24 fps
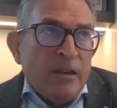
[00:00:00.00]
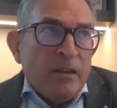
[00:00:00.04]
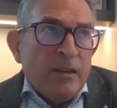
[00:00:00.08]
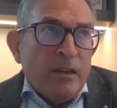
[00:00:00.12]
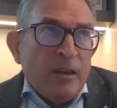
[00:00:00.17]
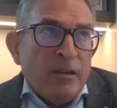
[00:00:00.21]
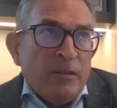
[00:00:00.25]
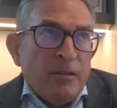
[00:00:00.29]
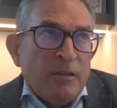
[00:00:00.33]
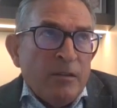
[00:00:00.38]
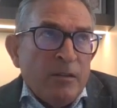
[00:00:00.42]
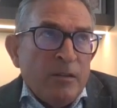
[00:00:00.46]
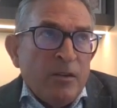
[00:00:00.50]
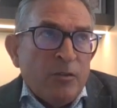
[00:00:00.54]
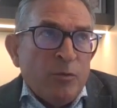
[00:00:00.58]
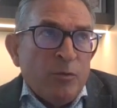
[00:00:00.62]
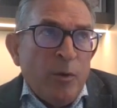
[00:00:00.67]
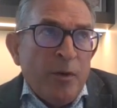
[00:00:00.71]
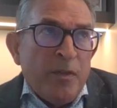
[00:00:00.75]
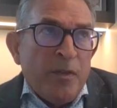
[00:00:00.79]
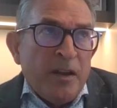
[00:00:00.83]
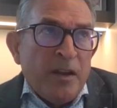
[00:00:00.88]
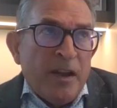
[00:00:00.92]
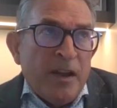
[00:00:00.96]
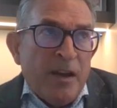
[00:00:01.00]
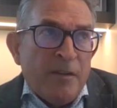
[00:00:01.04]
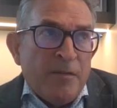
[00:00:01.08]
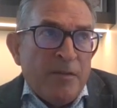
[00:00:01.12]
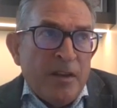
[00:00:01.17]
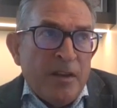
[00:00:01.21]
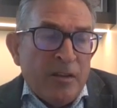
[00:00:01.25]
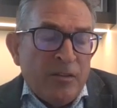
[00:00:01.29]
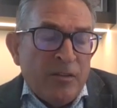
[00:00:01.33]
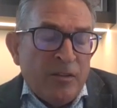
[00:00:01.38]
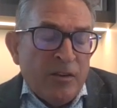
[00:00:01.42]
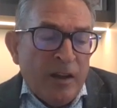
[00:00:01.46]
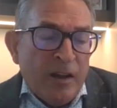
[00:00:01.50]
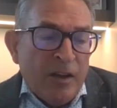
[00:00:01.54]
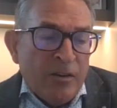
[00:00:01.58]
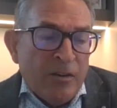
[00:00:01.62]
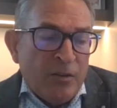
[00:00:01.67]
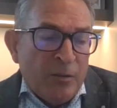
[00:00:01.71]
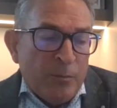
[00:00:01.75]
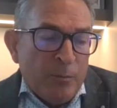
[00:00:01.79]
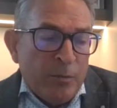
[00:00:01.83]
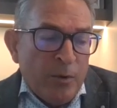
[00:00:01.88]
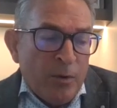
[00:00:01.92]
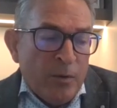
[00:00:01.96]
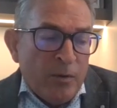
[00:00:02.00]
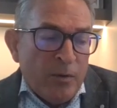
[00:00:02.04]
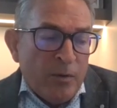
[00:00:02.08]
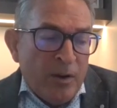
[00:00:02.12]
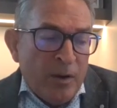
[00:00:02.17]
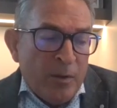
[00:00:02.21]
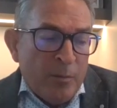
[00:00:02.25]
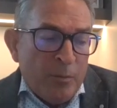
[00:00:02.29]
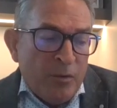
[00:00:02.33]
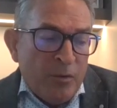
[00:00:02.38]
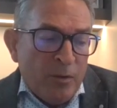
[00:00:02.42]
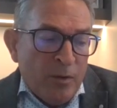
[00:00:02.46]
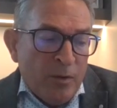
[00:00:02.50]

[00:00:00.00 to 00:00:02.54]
And it's one thing to have the education programs.